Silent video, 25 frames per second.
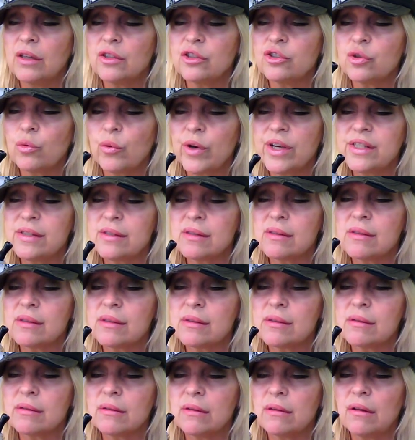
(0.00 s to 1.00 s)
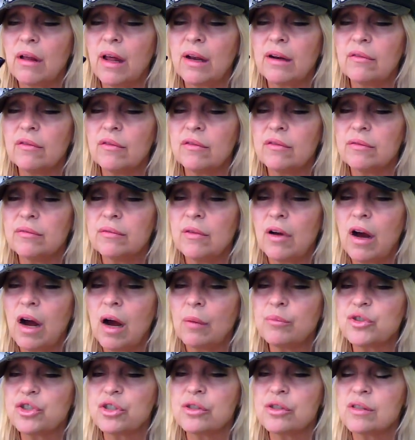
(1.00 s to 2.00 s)
choices, a lot of
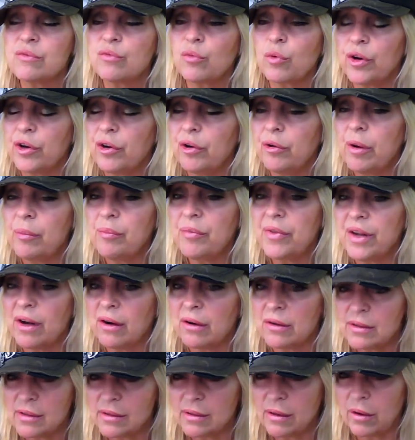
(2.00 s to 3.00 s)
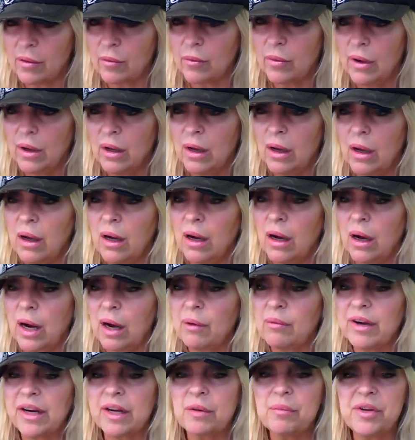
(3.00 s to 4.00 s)
options for you up there. So
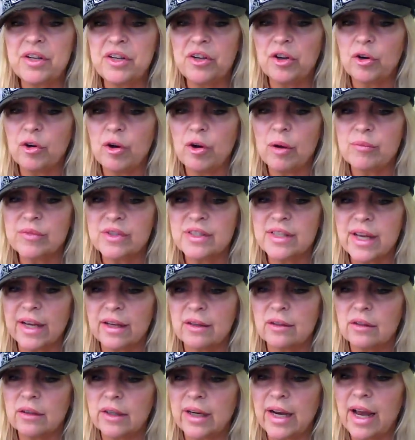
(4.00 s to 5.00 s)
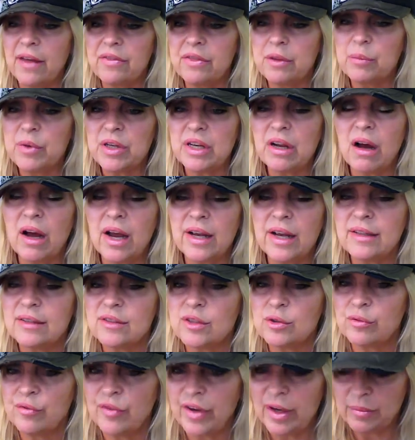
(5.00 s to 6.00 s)
I recommend you go up and take a look at them at
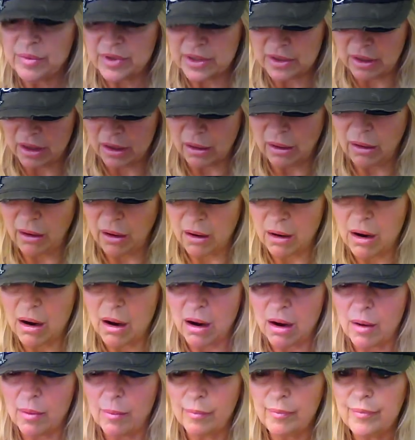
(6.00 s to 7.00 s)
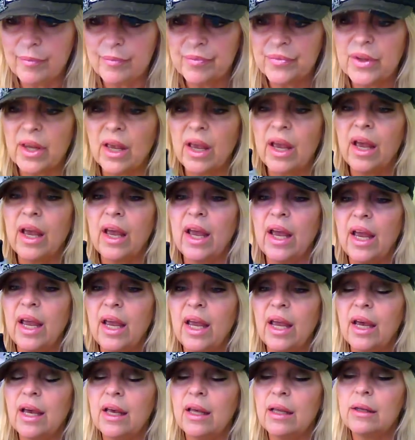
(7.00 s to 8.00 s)
highdesertvapes.com.
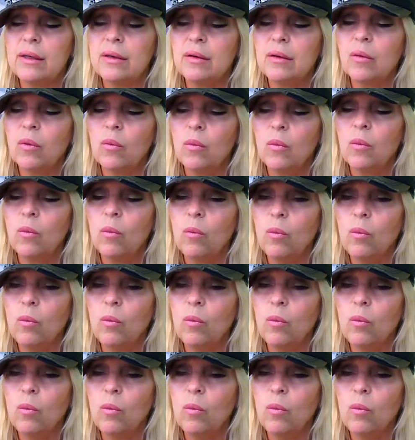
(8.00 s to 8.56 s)
And